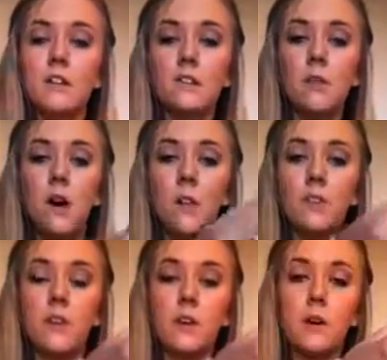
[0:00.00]
So
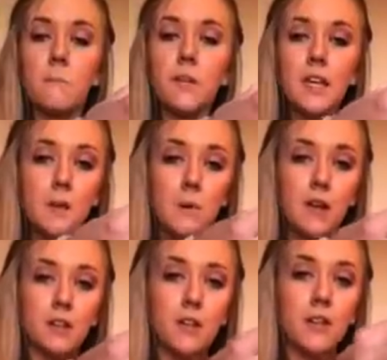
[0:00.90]
on the Mickey
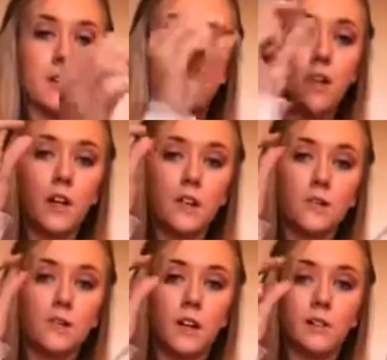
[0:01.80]
button,
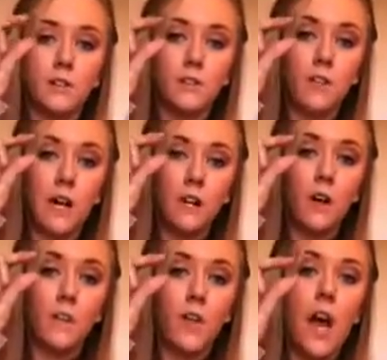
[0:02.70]
there's a little line
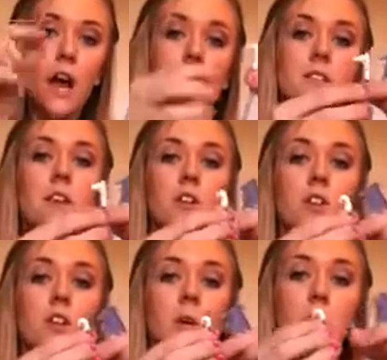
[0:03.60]
on that. And
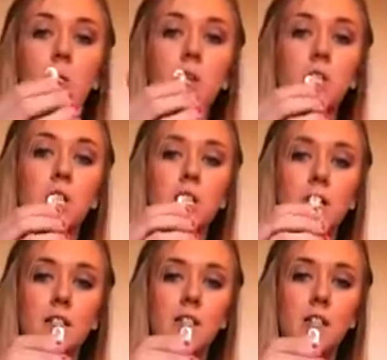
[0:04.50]
you're going to push it
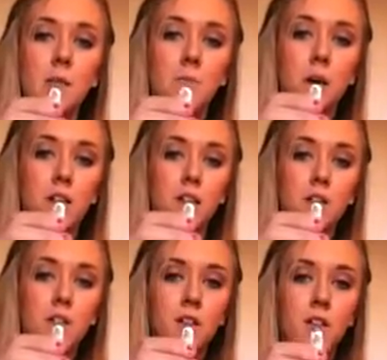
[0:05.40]
into the button.
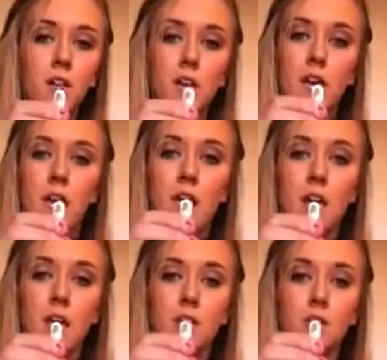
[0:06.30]

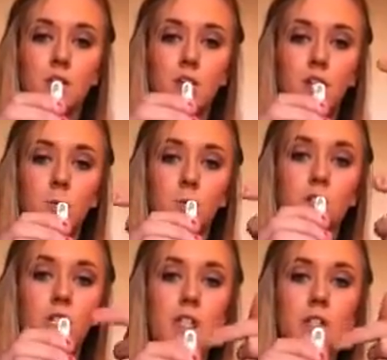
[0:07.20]
And you're going to
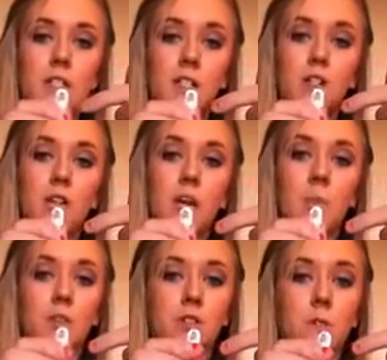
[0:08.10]
push it in until you
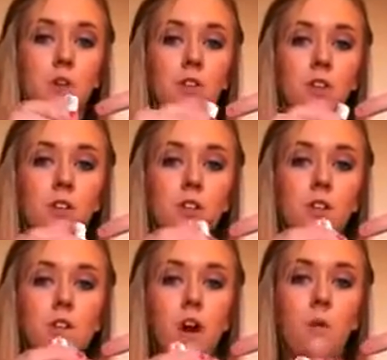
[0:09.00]
can't push anymore. And you're going to turn
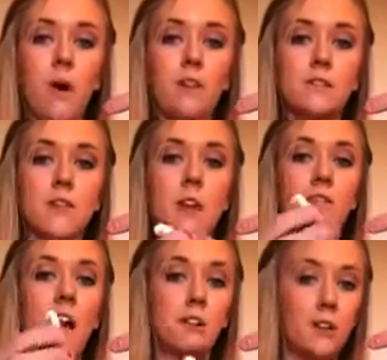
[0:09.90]
it clockwise.
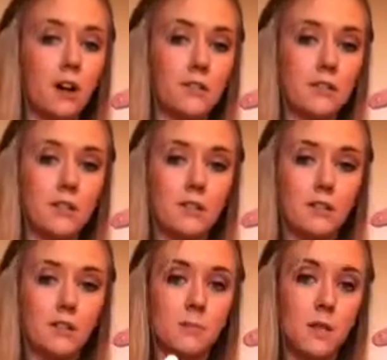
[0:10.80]
And that locks it
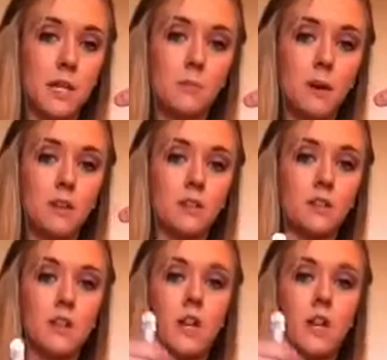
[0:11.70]
into the Mickey button.